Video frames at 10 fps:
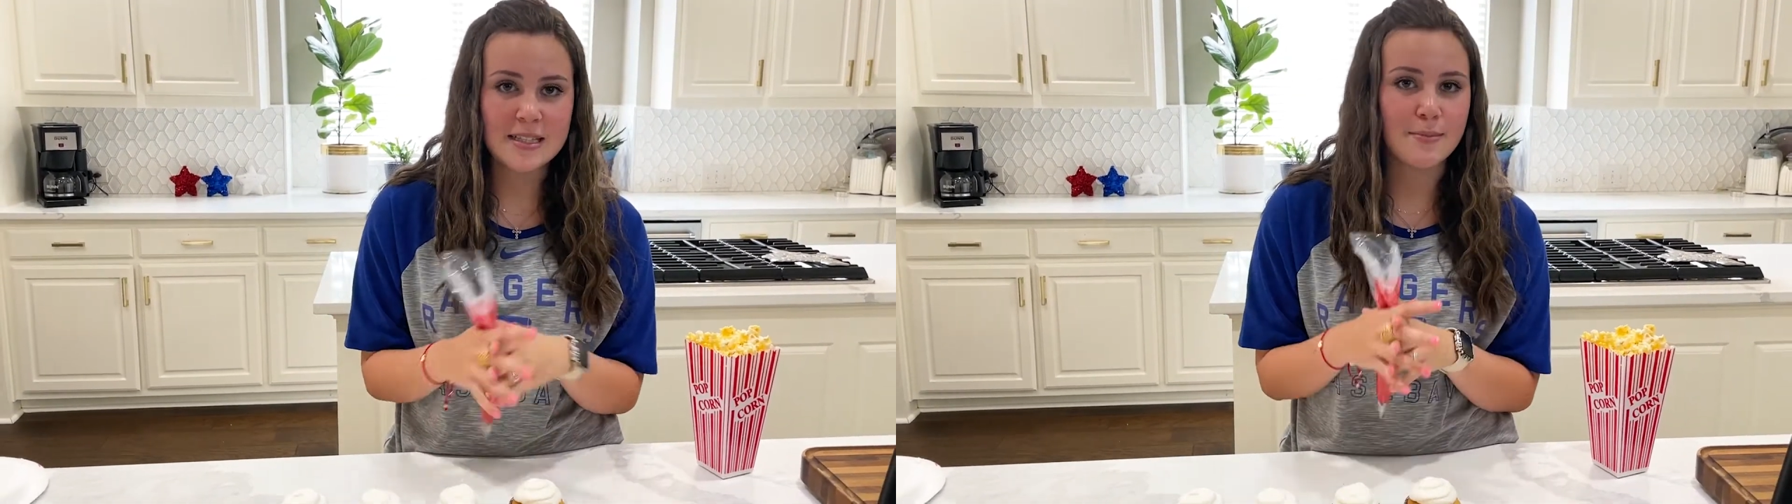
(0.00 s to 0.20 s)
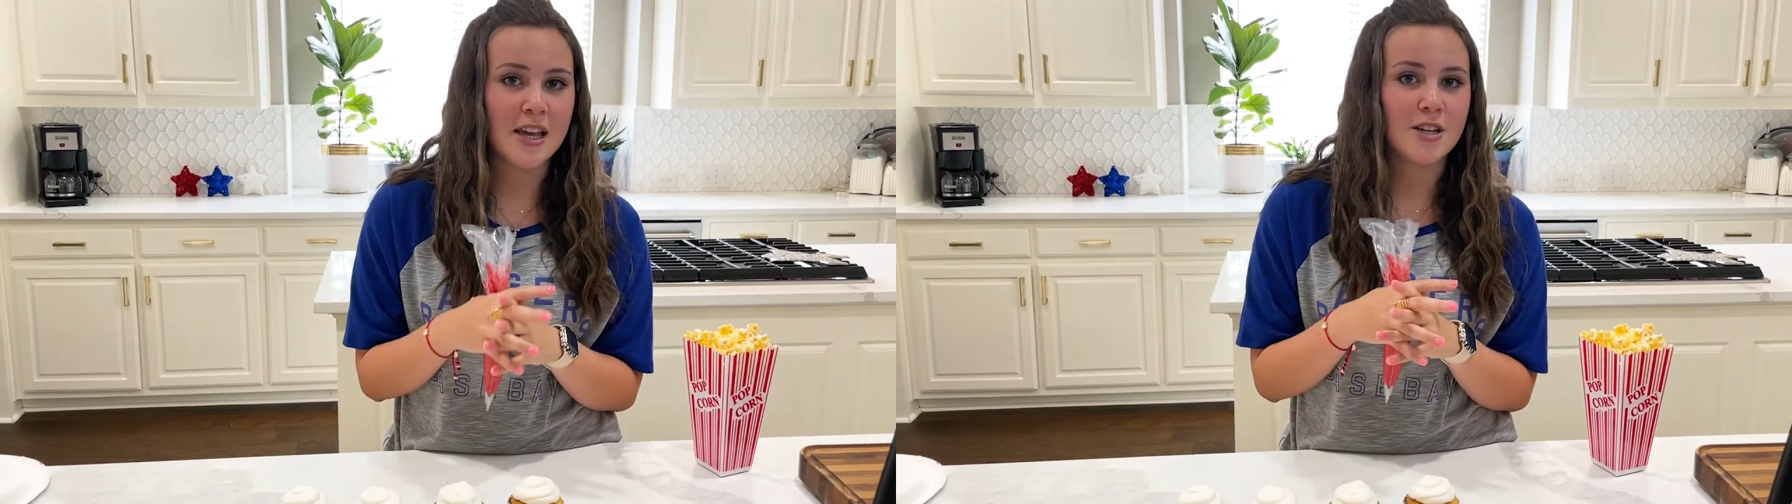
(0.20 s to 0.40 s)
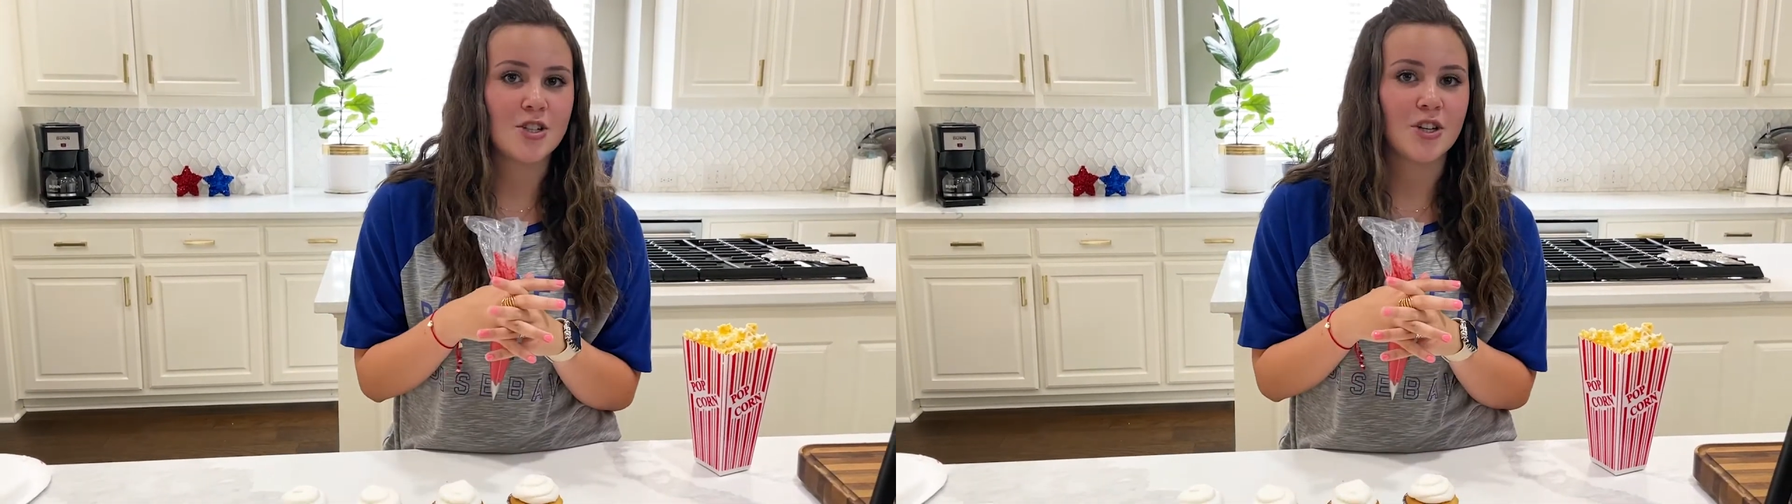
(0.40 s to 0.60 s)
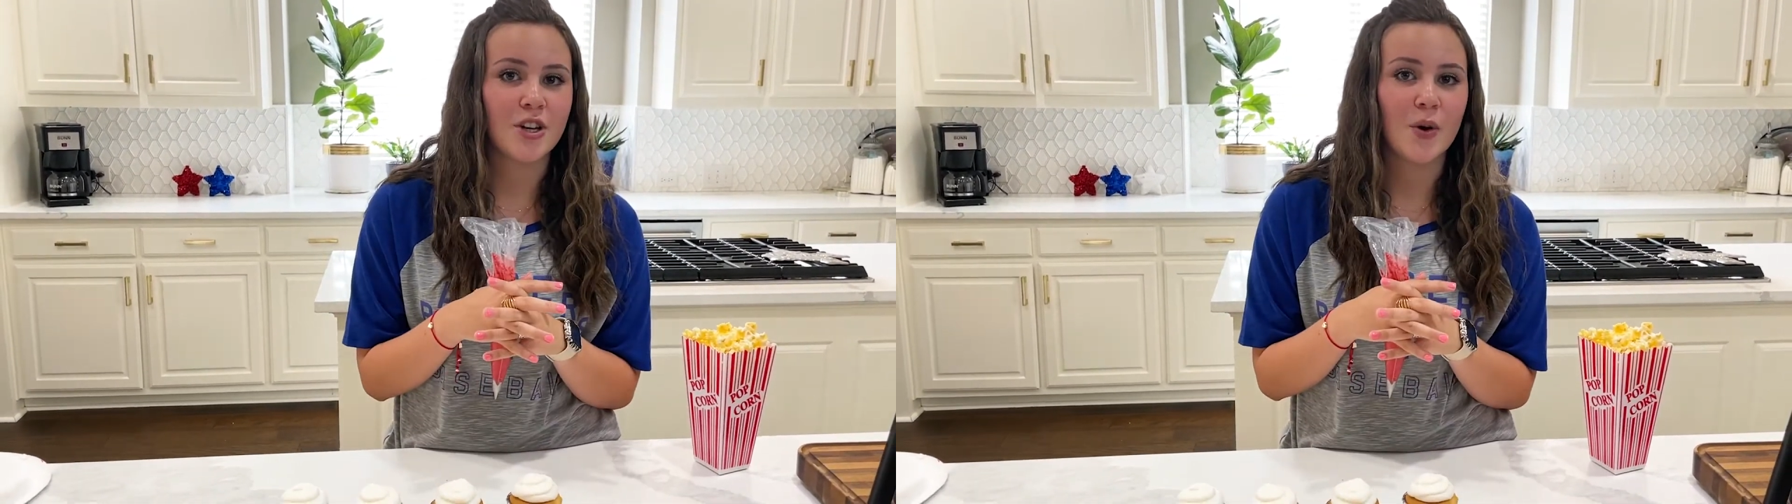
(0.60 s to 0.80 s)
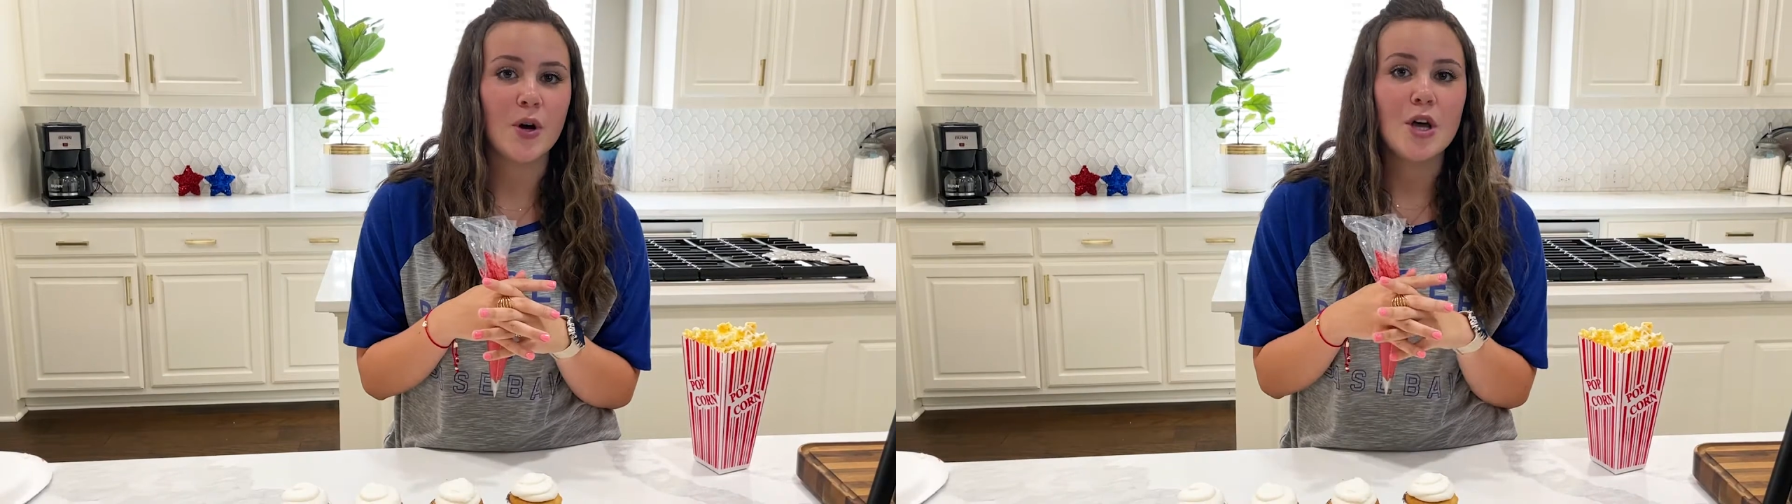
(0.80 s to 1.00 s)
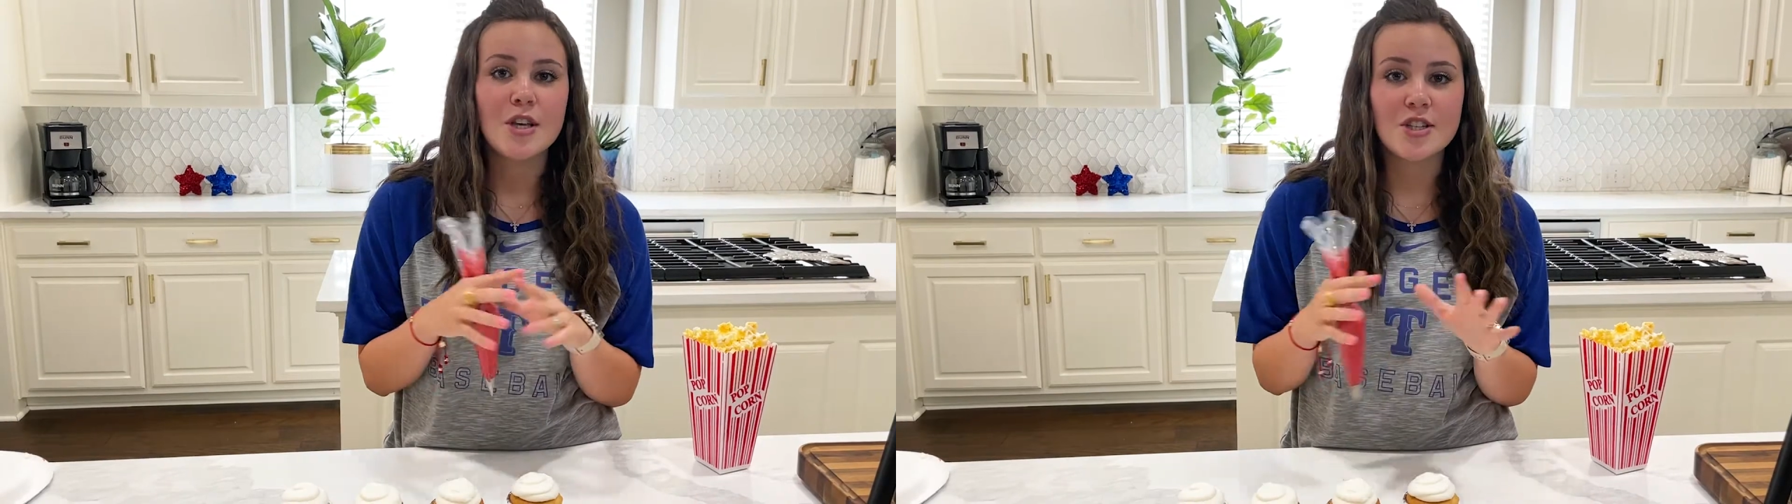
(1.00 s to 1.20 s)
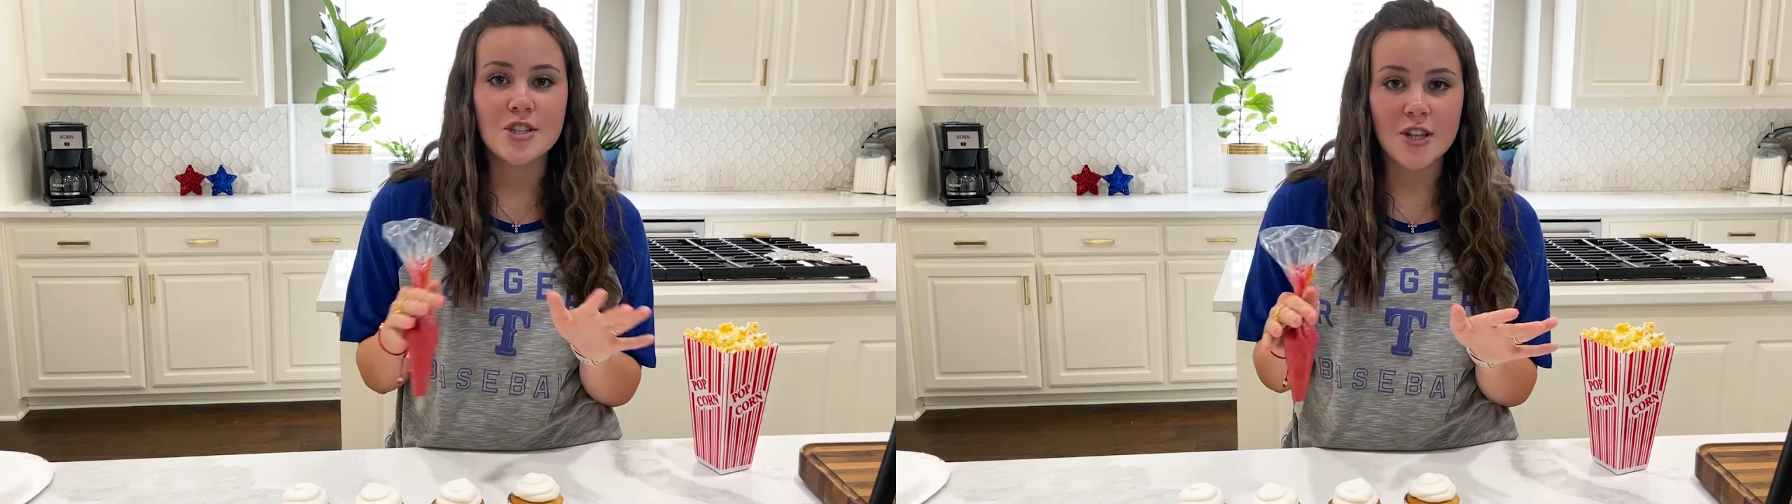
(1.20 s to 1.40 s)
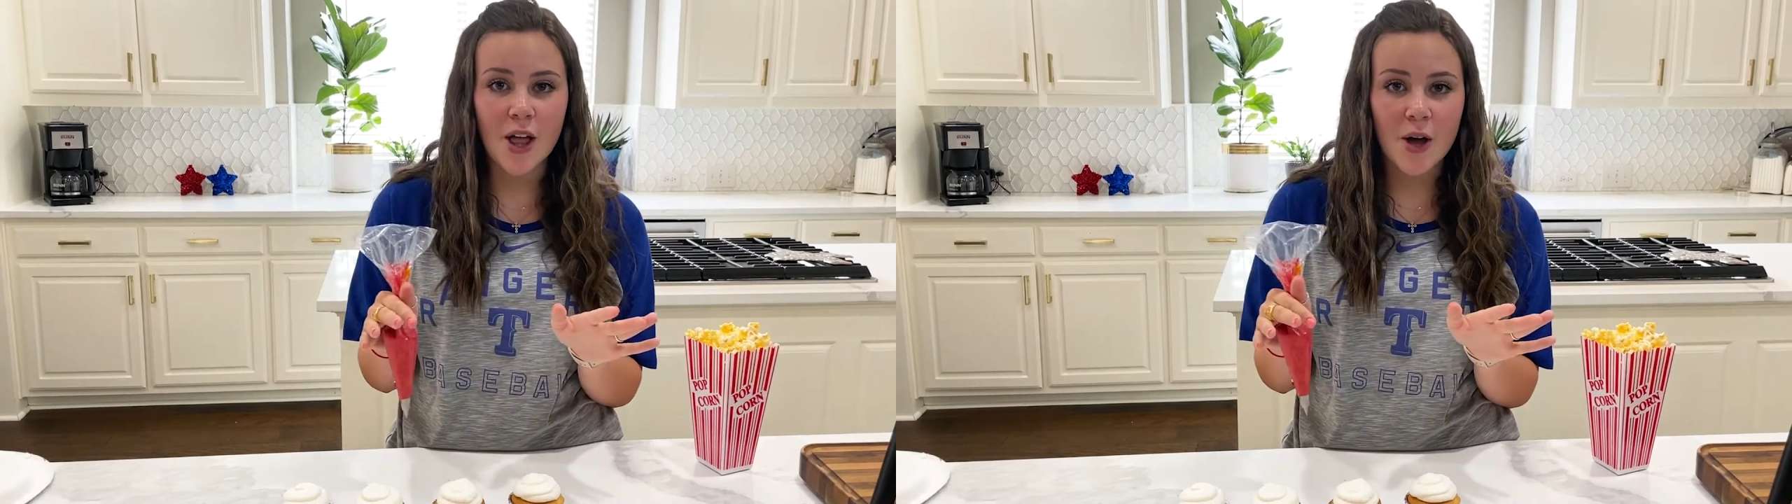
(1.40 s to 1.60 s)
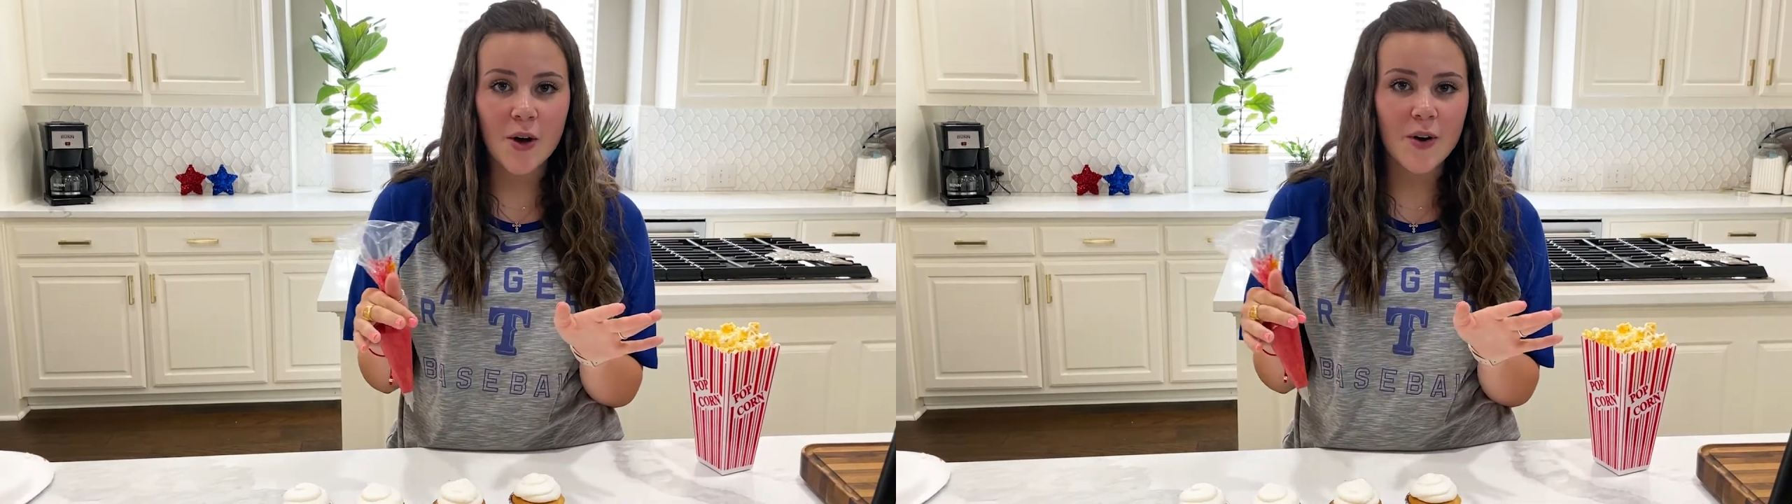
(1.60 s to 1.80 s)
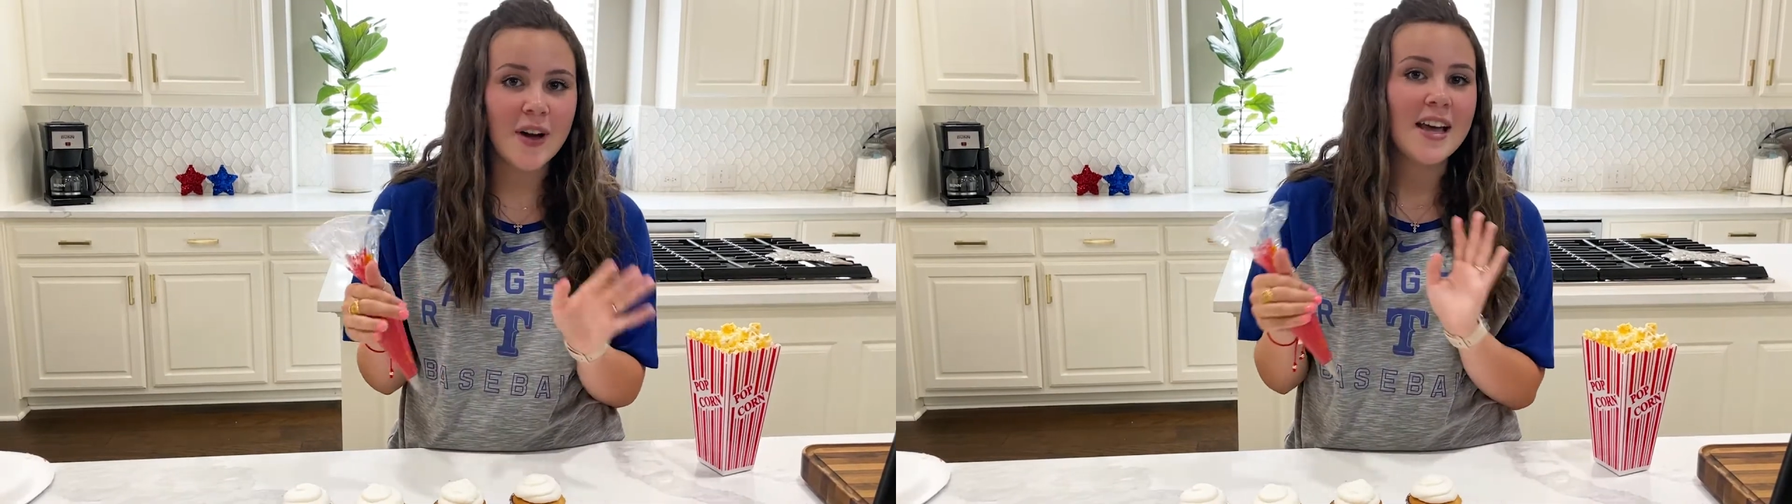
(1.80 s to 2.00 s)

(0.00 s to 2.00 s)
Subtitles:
making sure to go slow